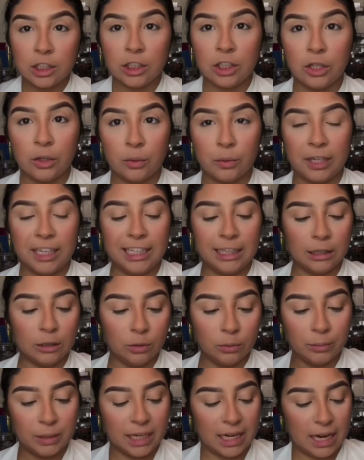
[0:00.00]
you know,
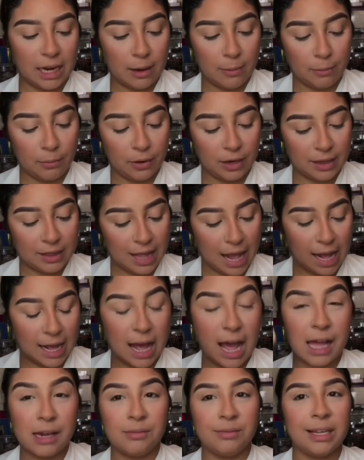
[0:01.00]
illuminate and bring that
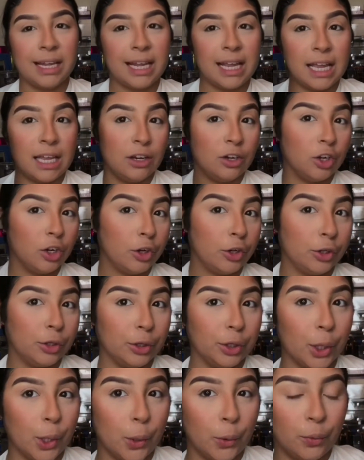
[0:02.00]
kind of like inner
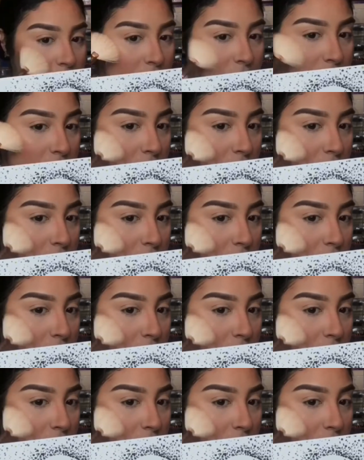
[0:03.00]
glow.